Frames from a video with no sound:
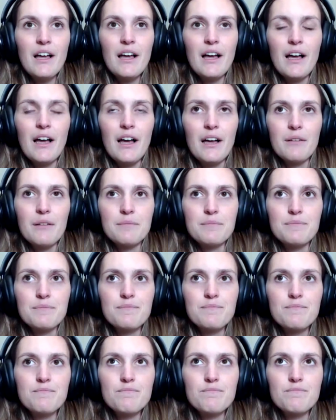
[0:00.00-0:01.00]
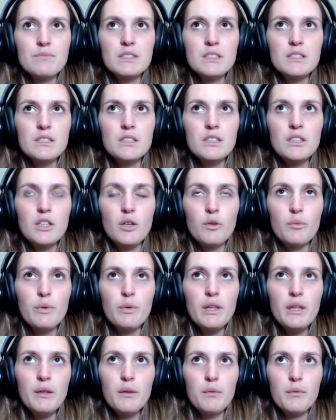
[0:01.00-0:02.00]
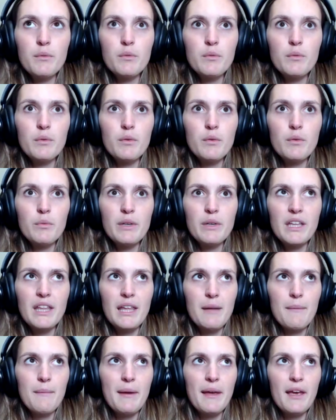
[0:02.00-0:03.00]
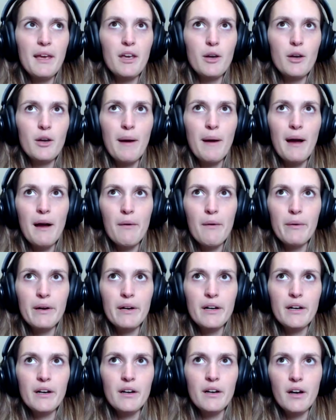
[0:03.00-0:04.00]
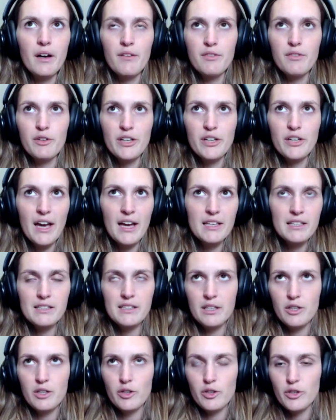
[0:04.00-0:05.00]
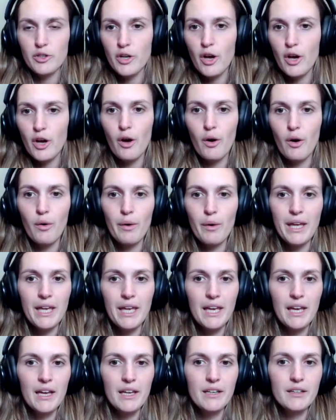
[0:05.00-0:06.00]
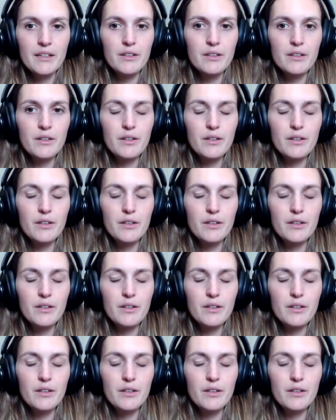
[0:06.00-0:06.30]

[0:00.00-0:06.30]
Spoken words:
um, really reclaiming your power of your yes and your no and